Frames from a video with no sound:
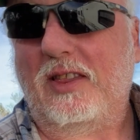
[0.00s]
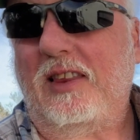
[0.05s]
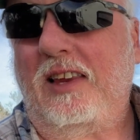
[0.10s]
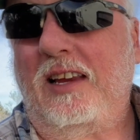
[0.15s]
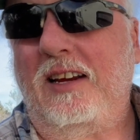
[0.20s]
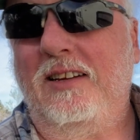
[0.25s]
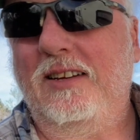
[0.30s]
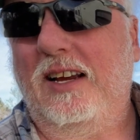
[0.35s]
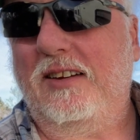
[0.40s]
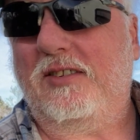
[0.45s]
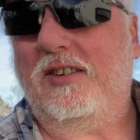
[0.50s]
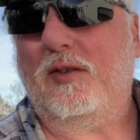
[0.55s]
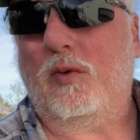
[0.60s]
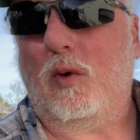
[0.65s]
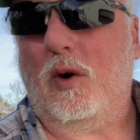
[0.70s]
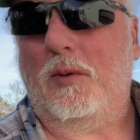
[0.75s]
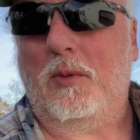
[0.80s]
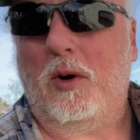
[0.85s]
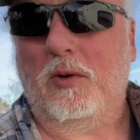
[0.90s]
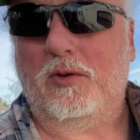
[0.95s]
That's just
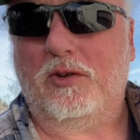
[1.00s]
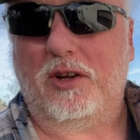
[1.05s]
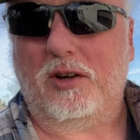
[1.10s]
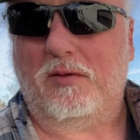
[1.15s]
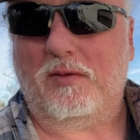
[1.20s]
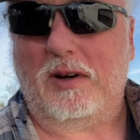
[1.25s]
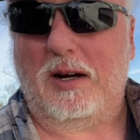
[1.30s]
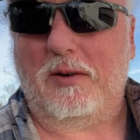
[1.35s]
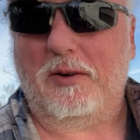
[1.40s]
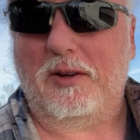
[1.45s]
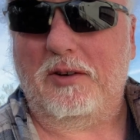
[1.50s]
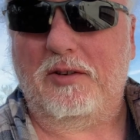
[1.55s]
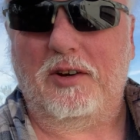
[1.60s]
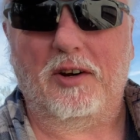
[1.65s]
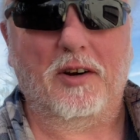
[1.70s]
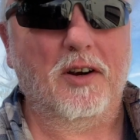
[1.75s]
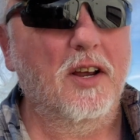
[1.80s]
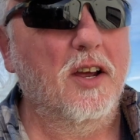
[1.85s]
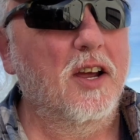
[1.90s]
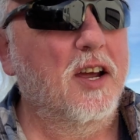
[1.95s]
what most of the ground is
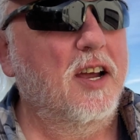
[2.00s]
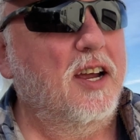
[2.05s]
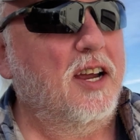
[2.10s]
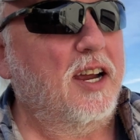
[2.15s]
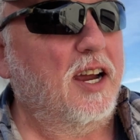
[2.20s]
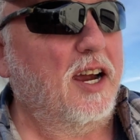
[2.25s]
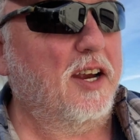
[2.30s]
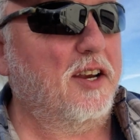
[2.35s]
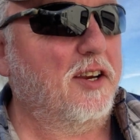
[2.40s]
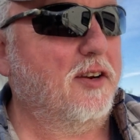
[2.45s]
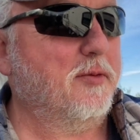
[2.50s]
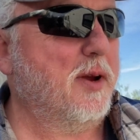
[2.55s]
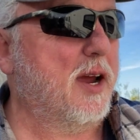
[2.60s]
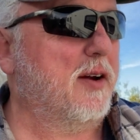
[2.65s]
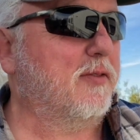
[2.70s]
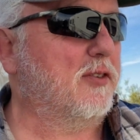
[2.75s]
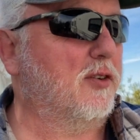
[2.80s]
here. And you may have